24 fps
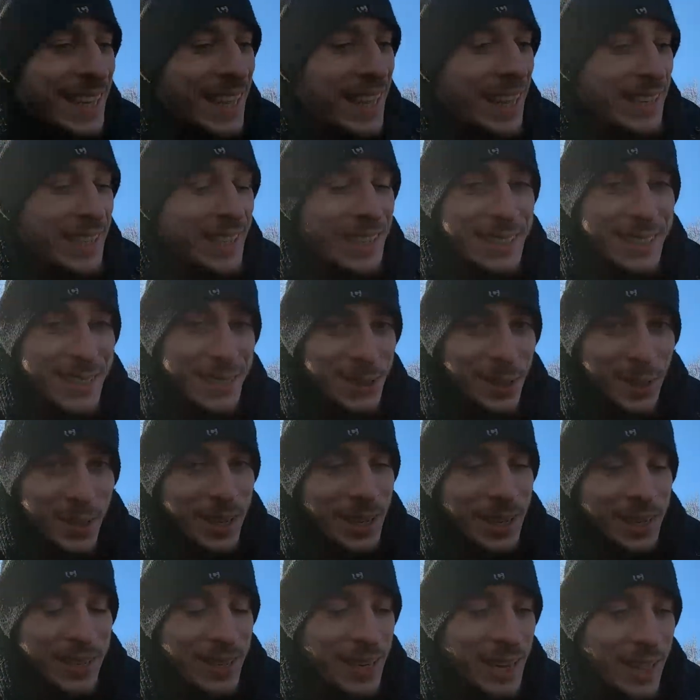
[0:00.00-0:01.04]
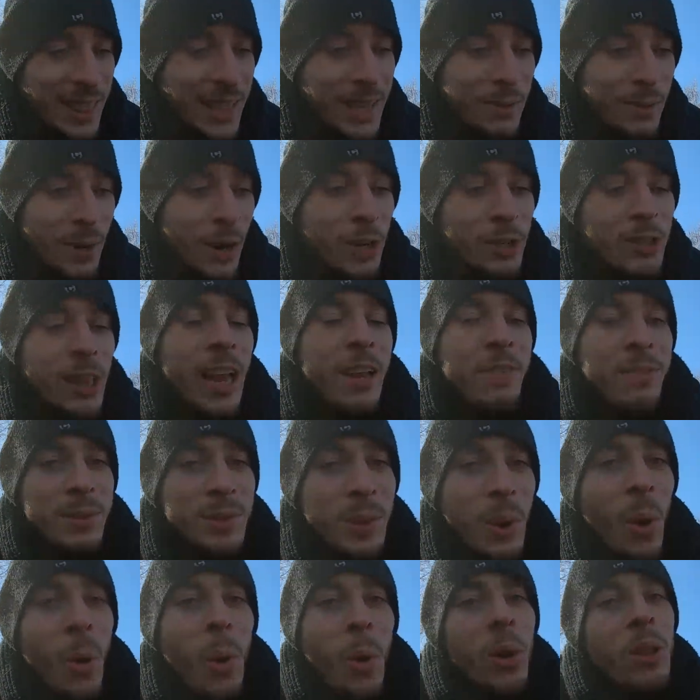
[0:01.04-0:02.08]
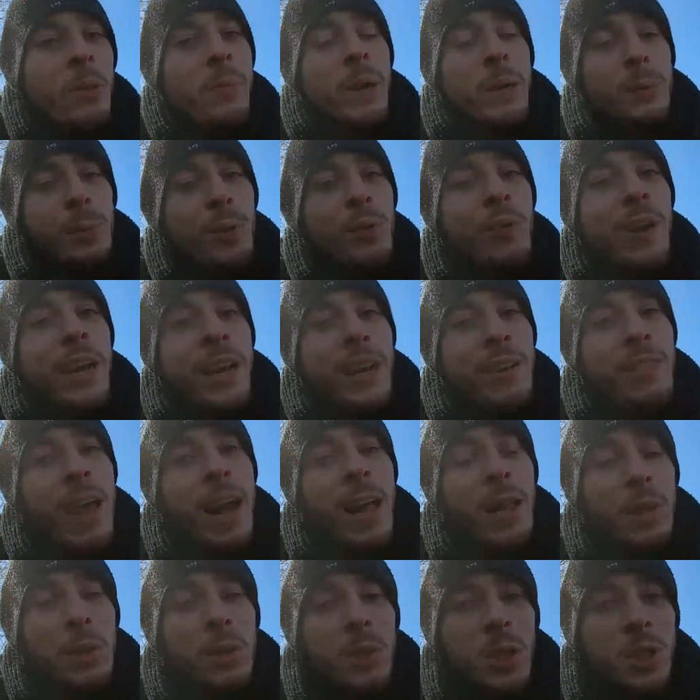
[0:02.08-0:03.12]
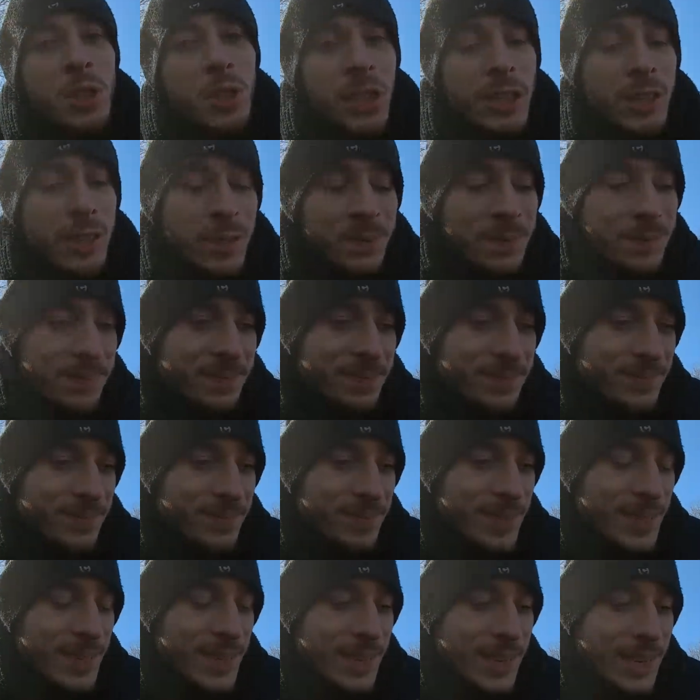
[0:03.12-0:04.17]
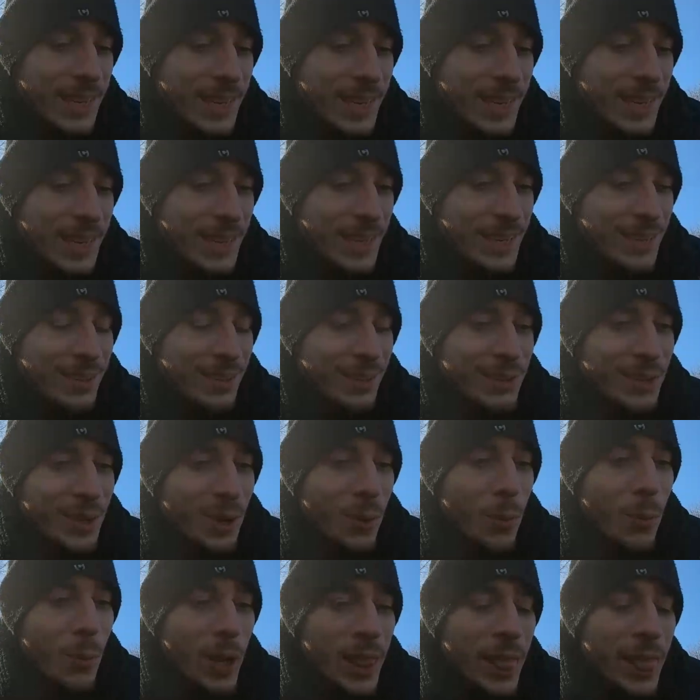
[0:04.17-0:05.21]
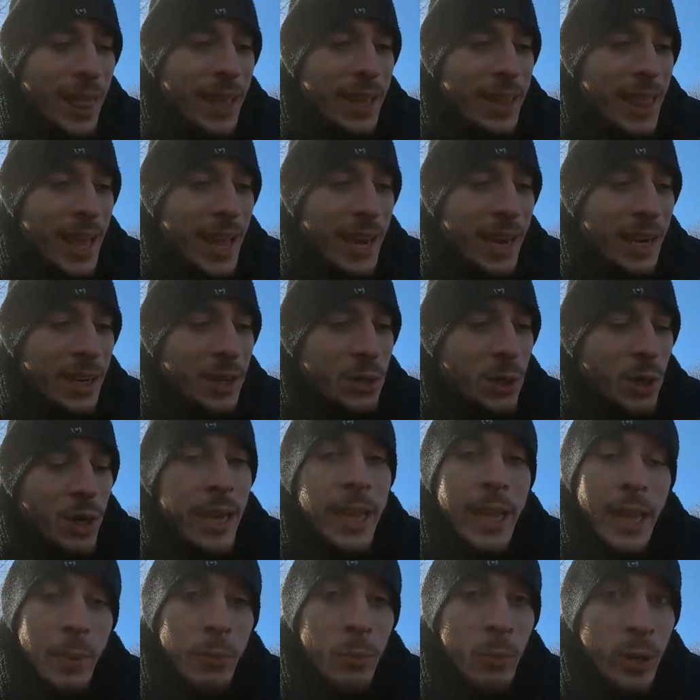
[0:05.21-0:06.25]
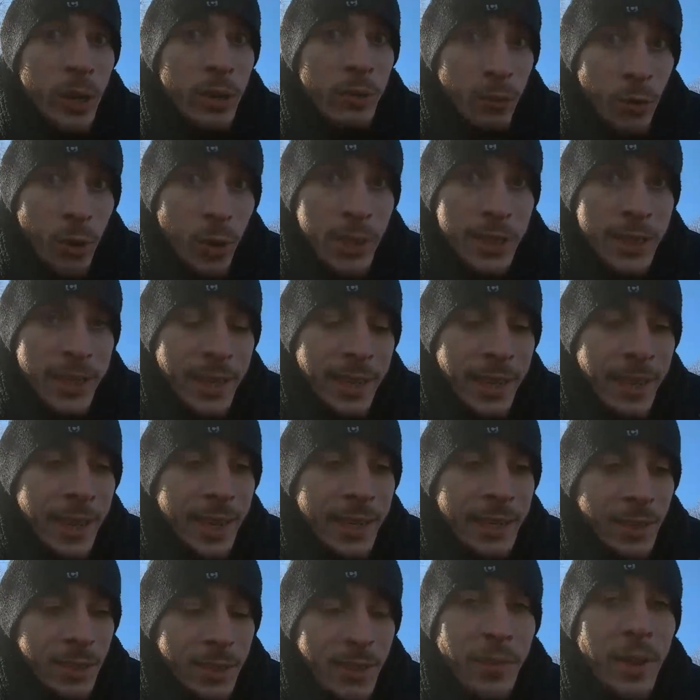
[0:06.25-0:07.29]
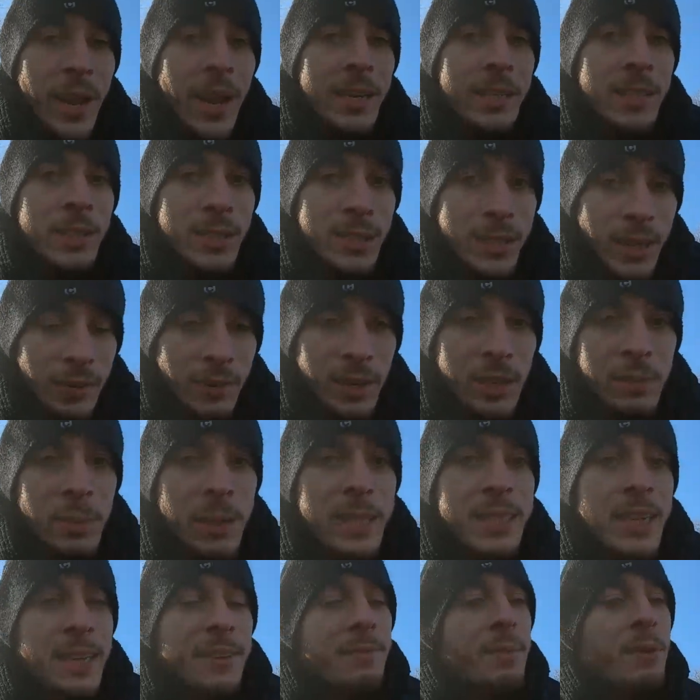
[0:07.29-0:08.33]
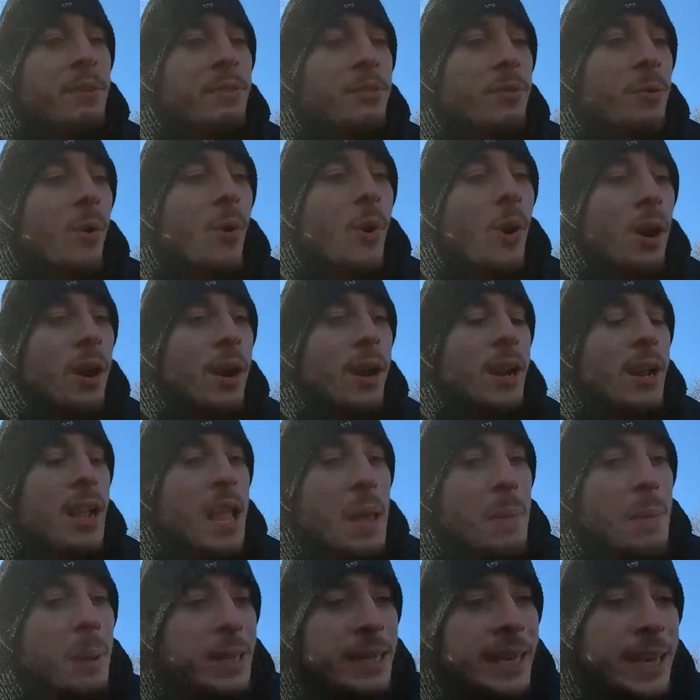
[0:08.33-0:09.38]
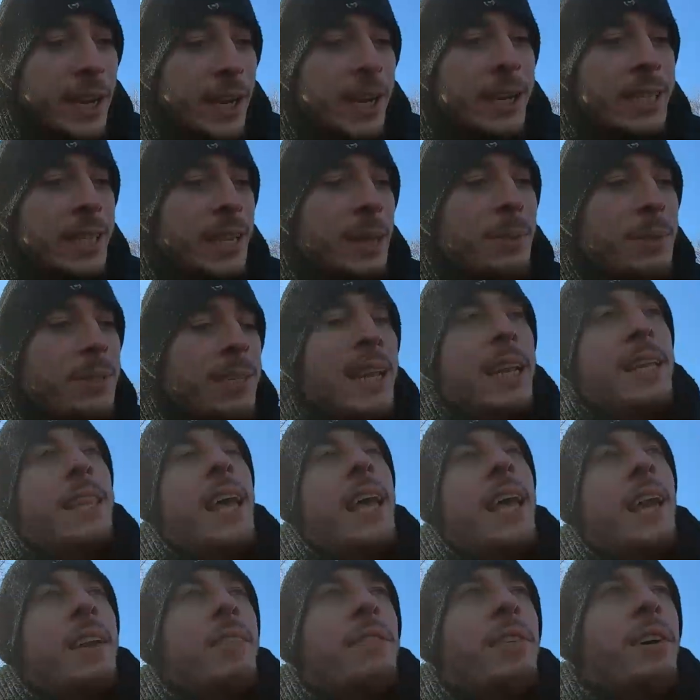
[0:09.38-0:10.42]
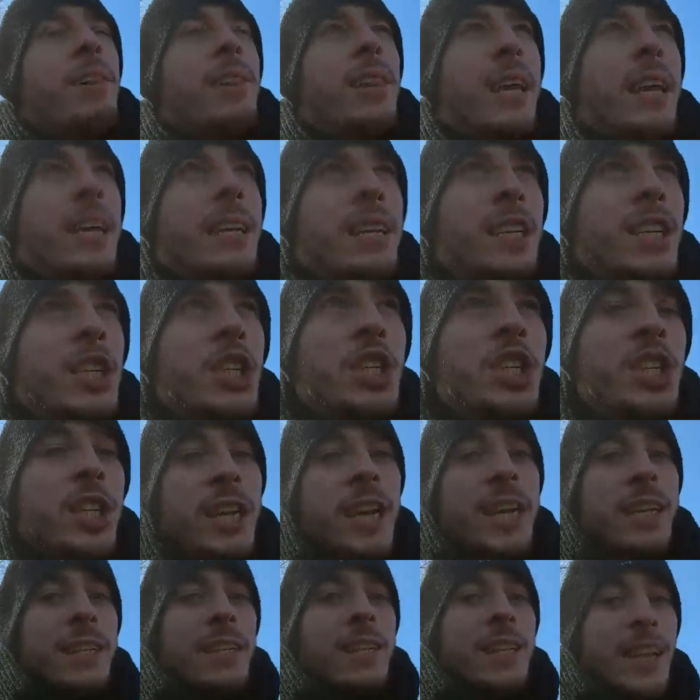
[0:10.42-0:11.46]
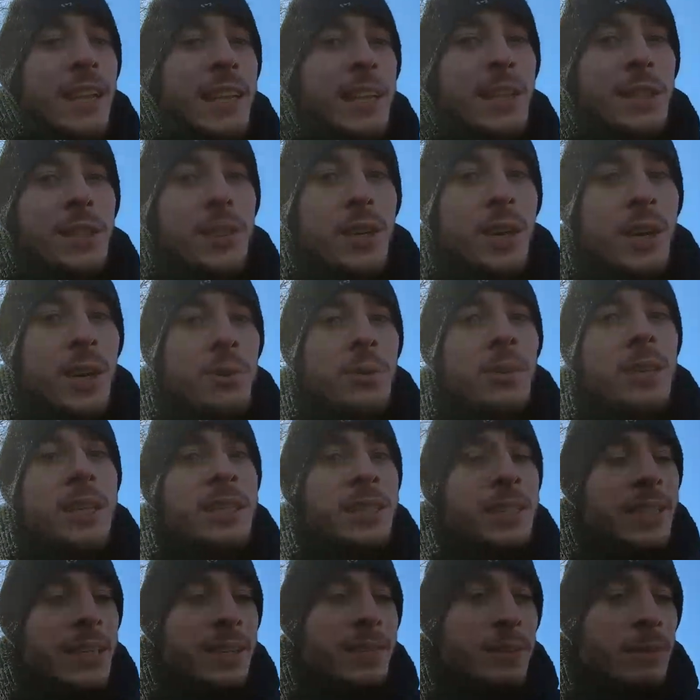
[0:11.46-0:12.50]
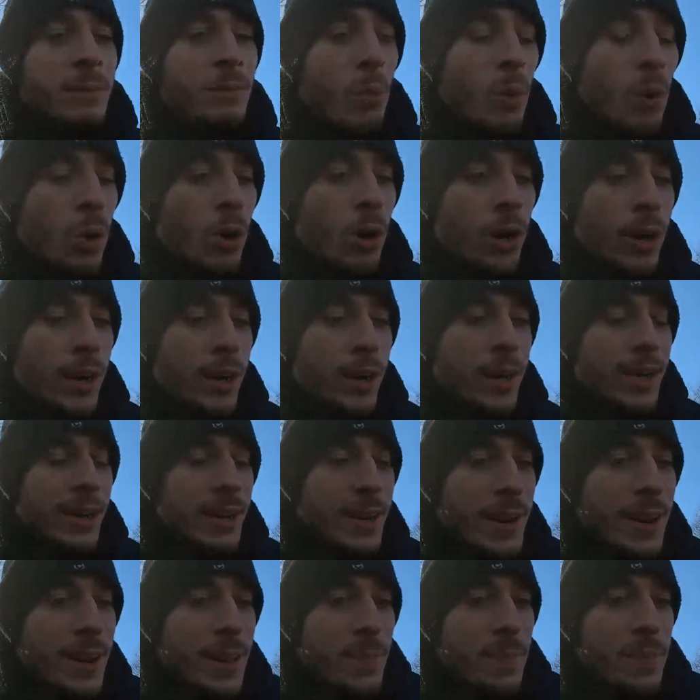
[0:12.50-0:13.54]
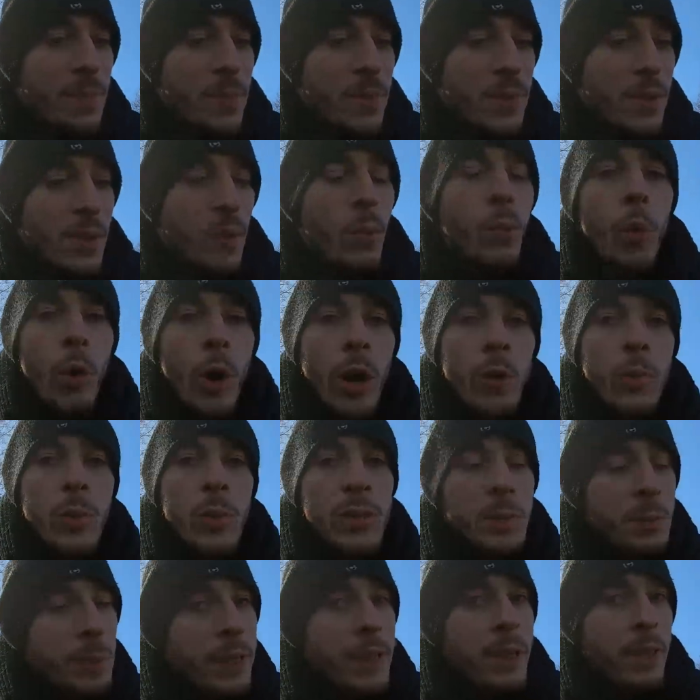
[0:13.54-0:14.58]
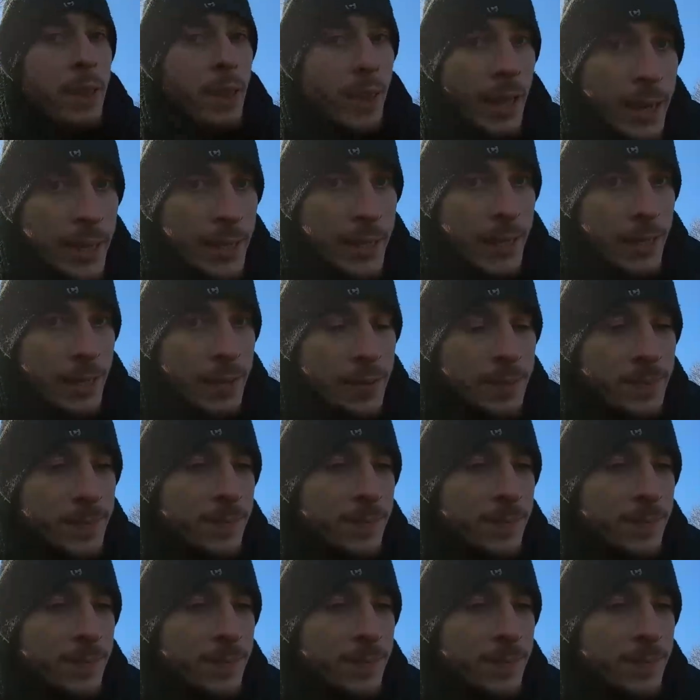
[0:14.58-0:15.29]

and this is and i think our life is all about providing value to each other so one thing that i enjoyed him reinforcing again it's something i discovered myself before but hearing him say that i felt like shit i need to own this even more one was being authentic